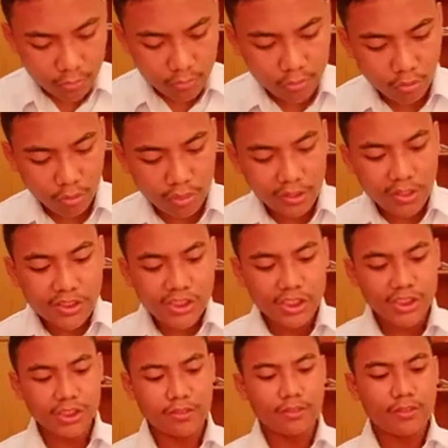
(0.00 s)
gross
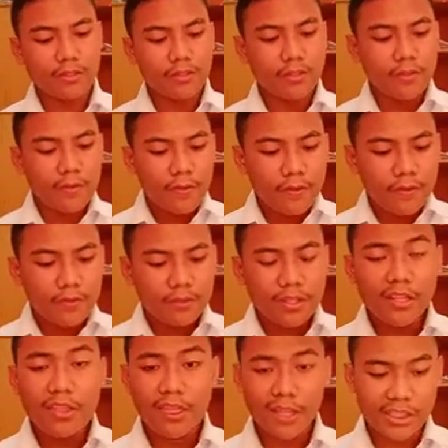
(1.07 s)

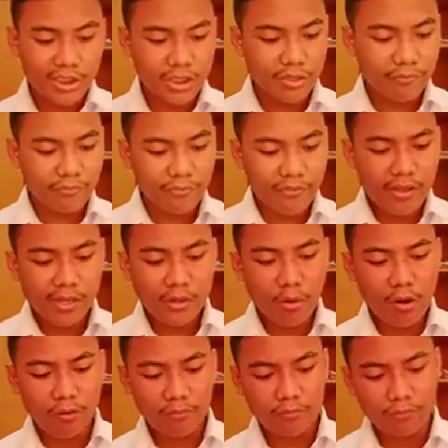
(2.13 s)
transaction value
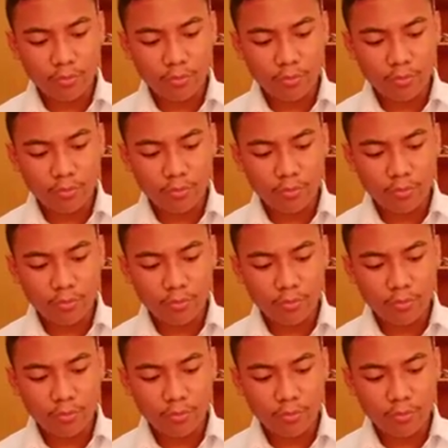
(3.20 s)
of